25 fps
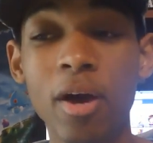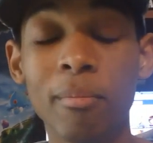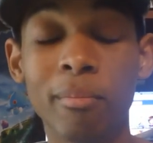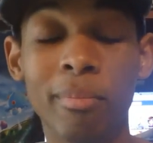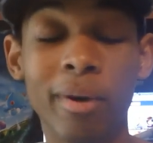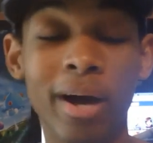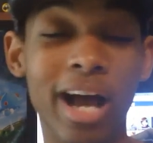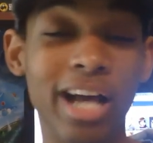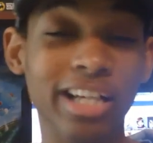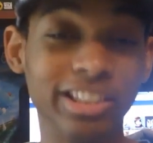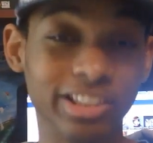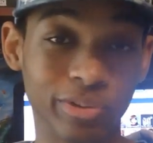
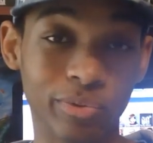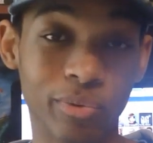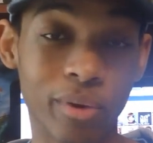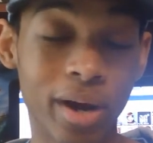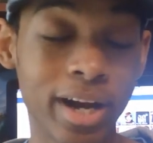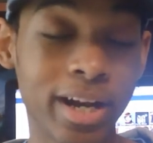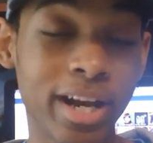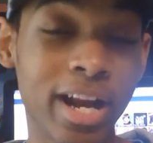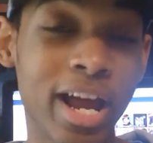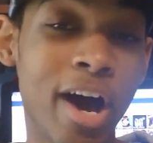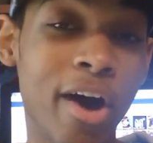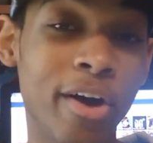But as of
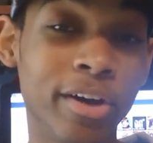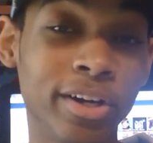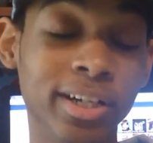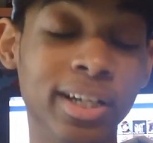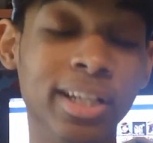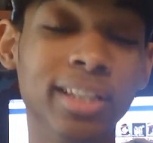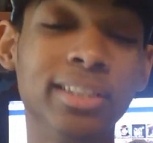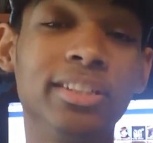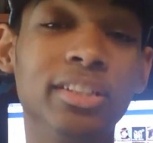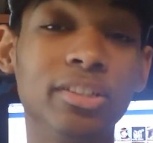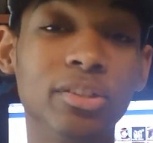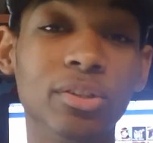right now, your
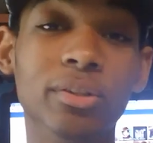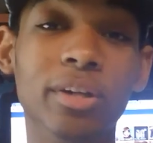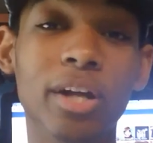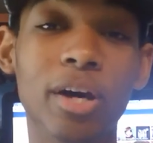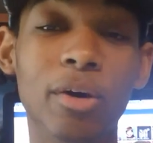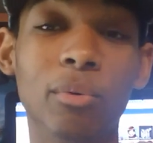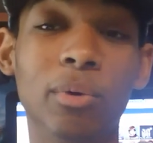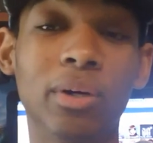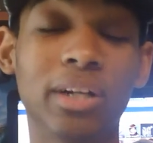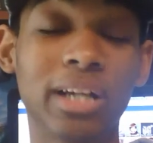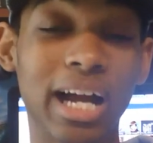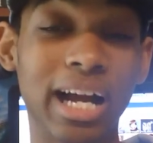Nintendo
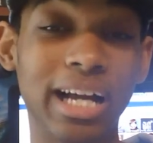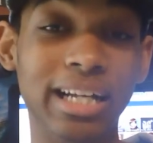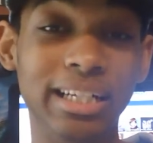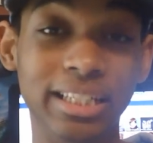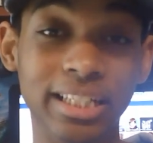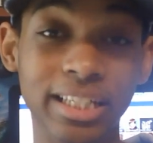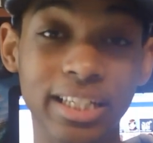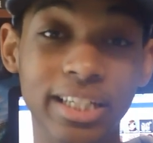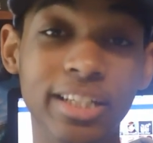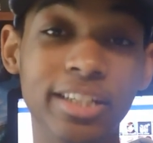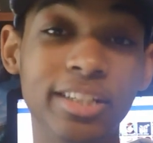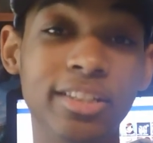Network
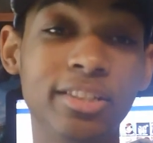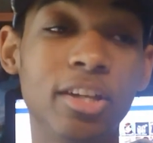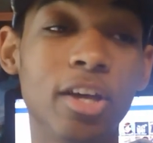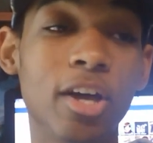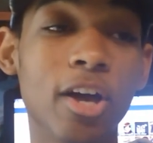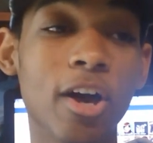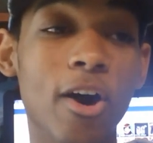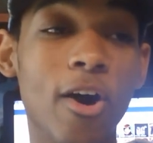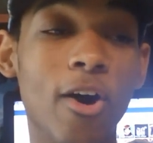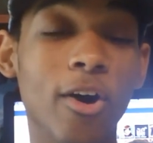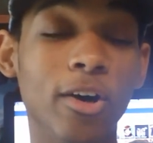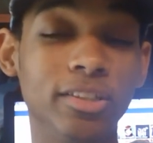IDs
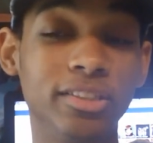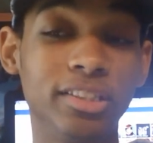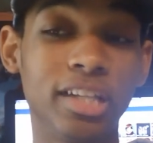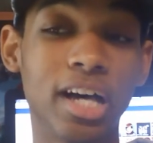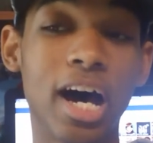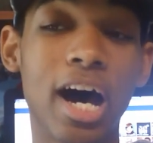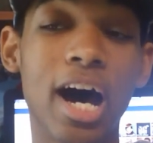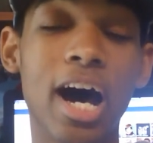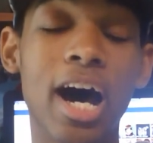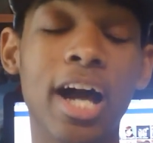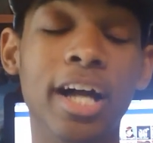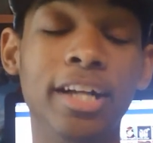are
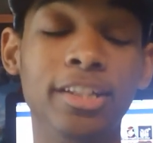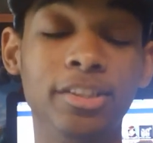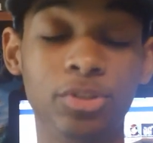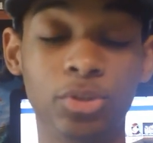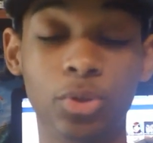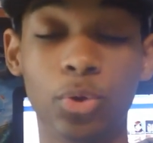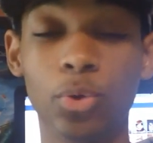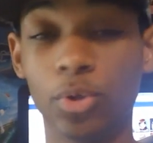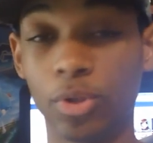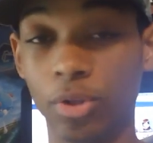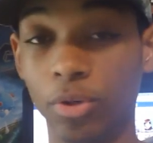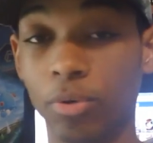tied
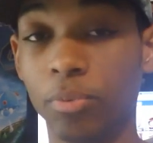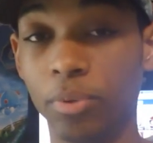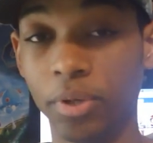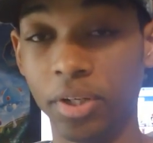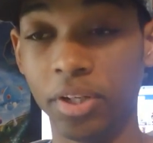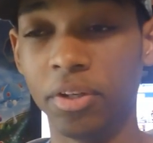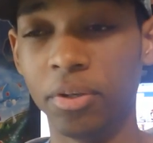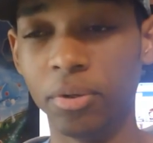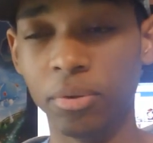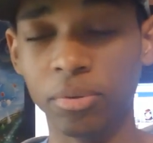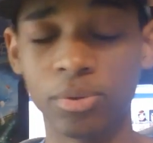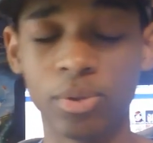to your
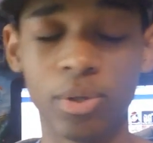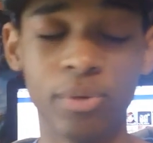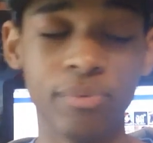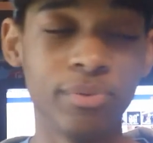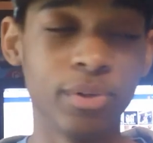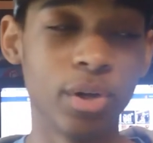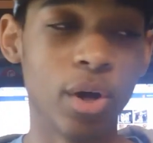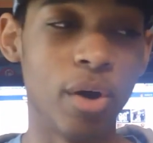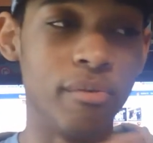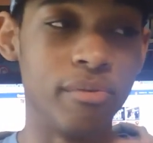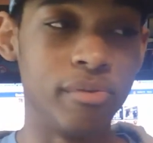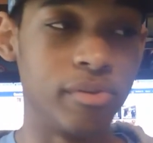Wii U. So if
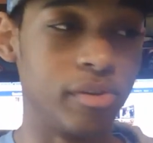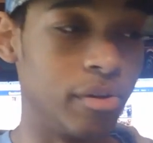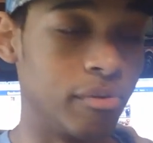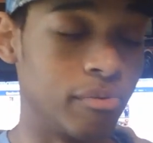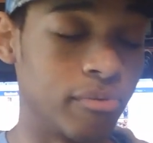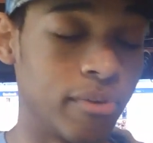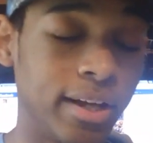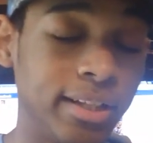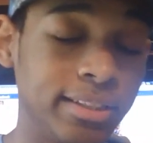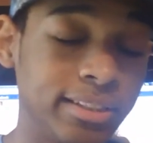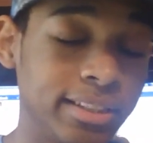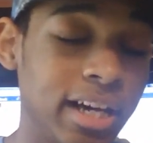you go over to your
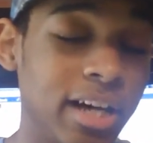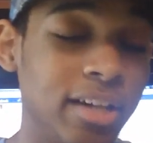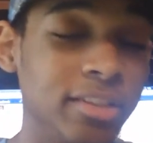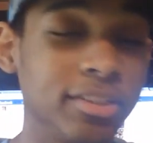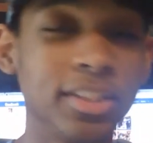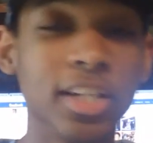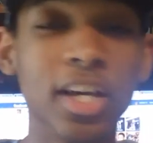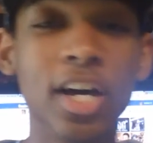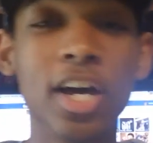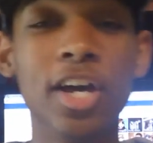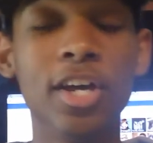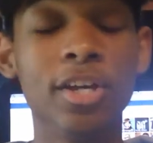friend's
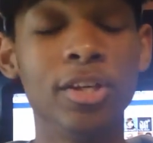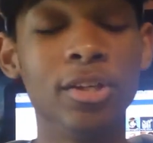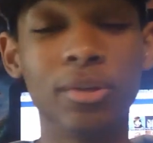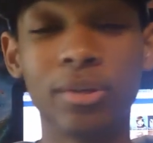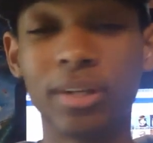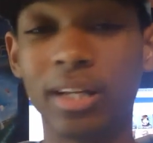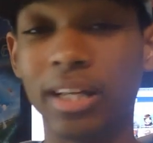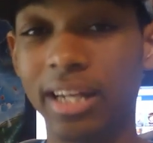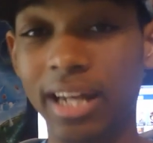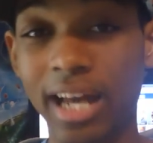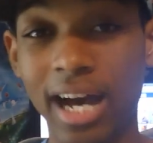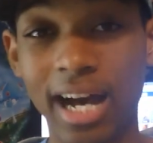house, you
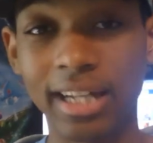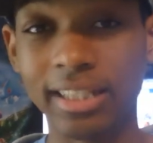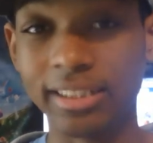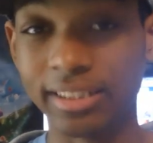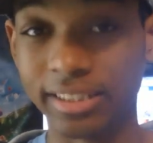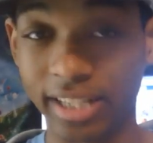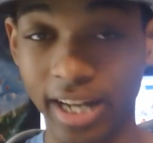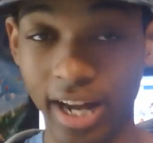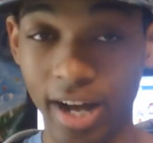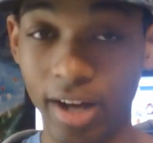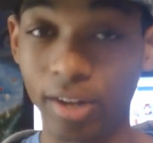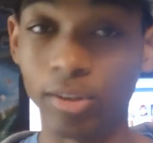
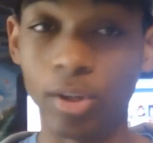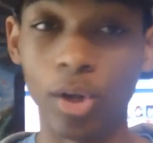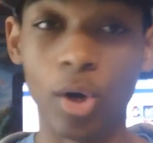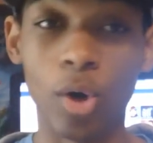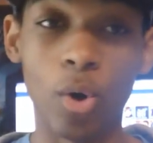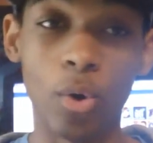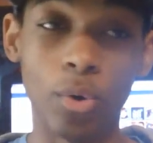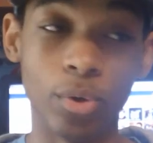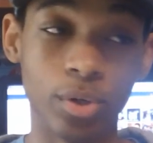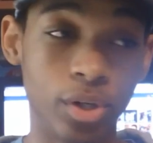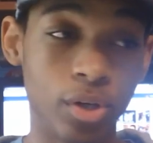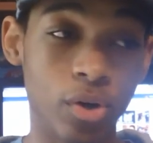cannot
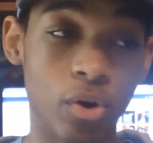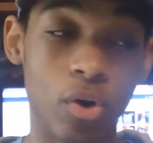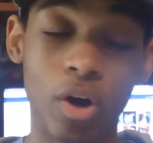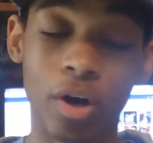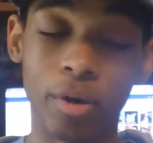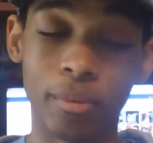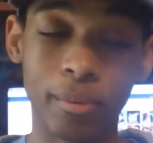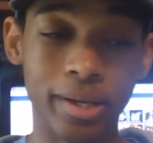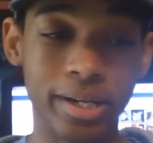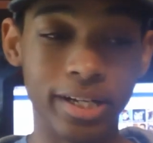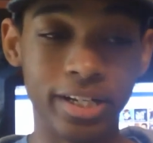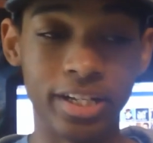download, you know,
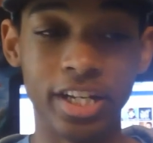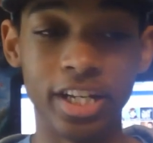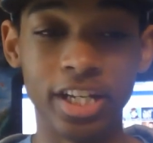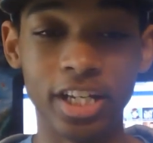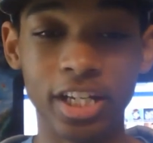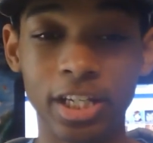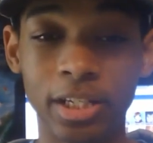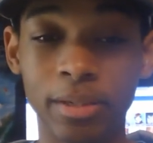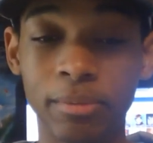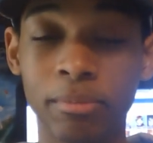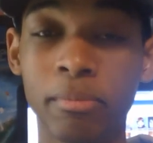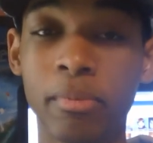or
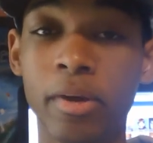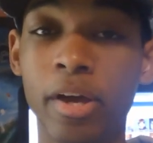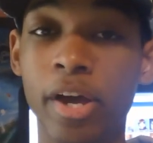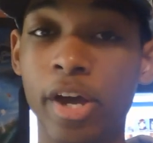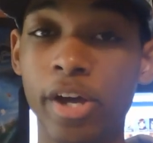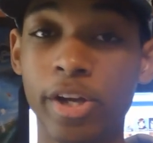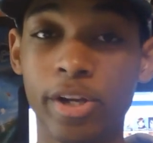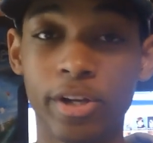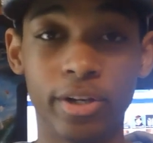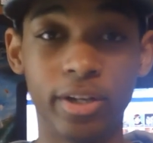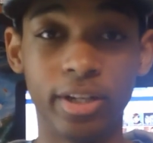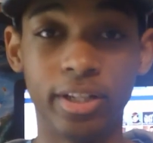redeem
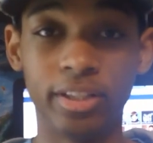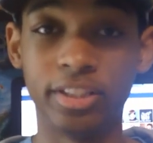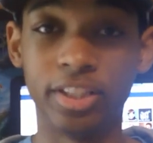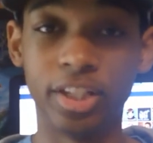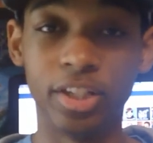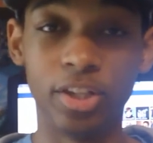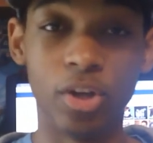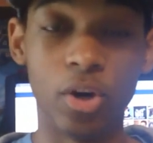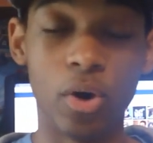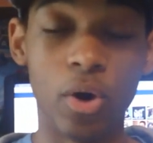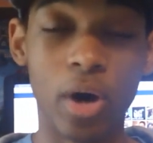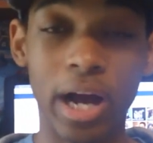your
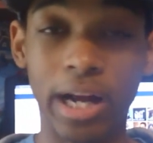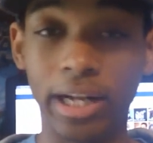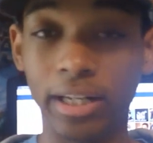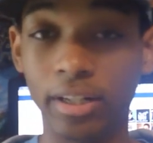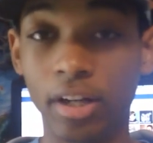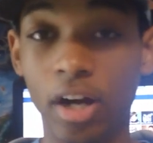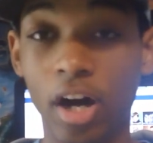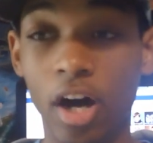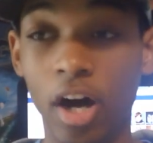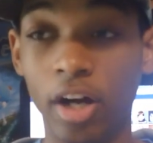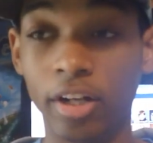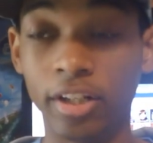
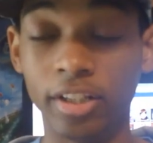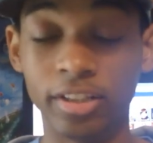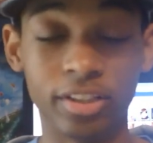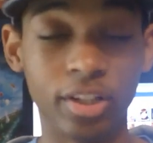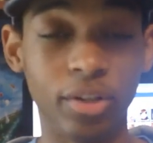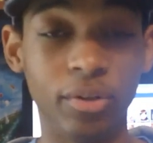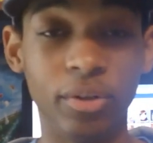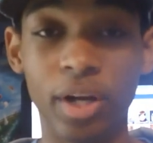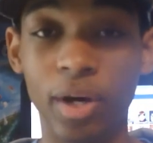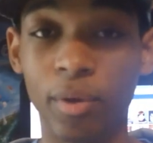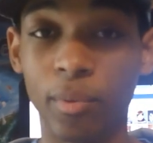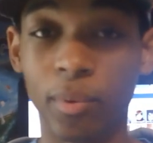
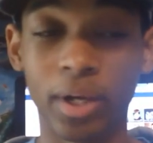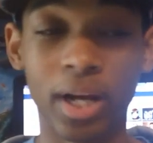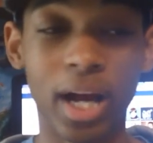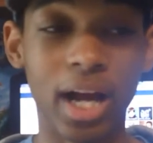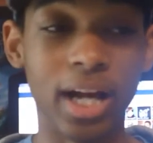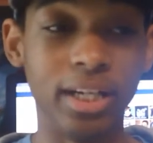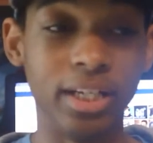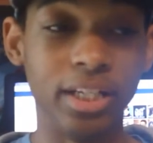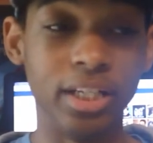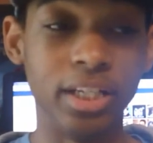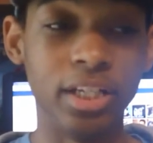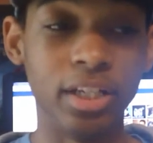Nintendo Network
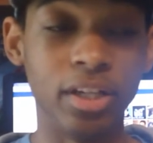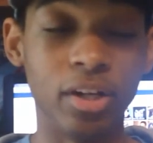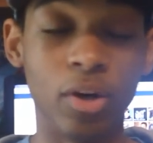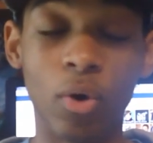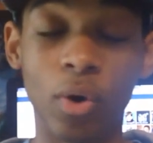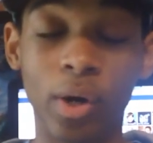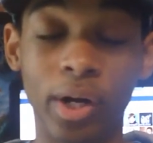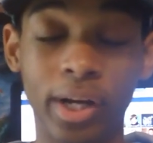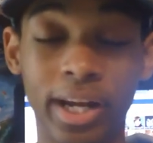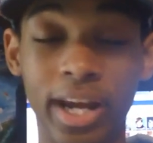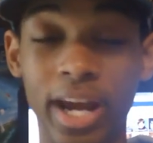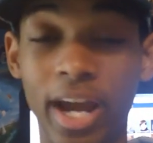ID
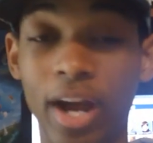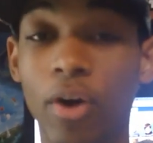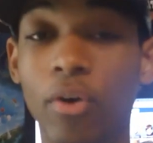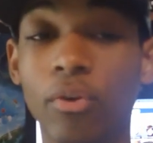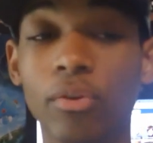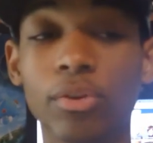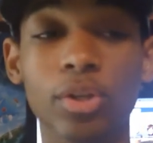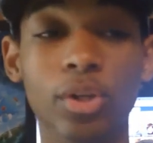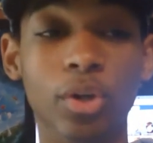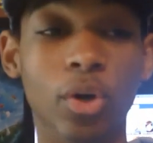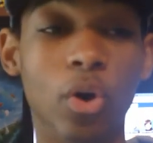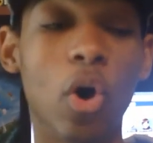or
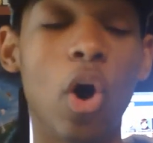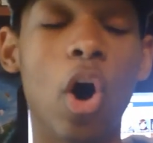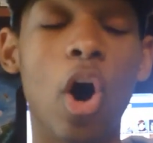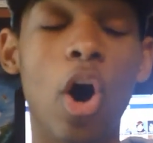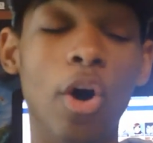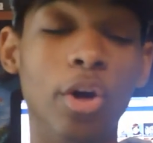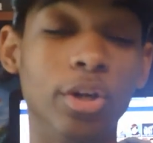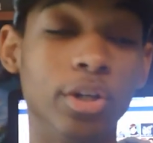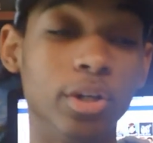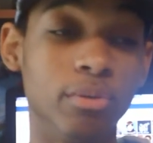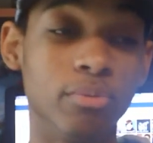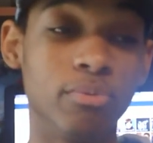account, you know,
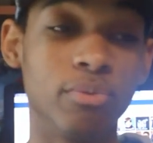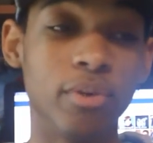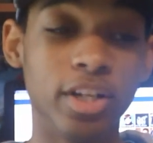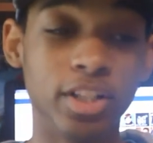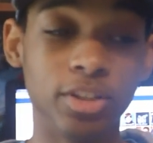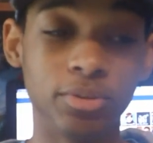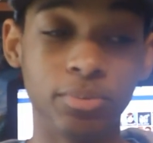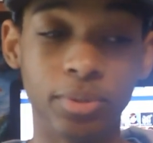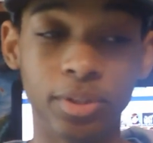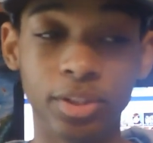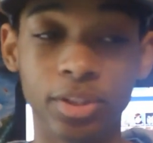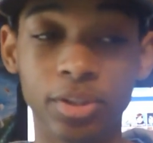on your
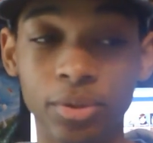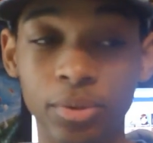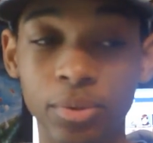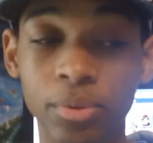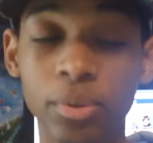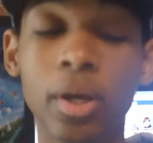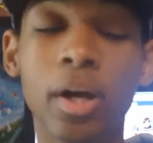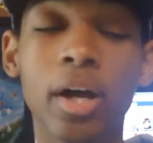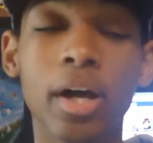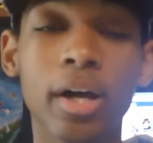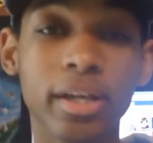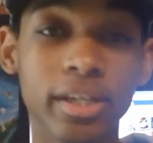friend's Wii U.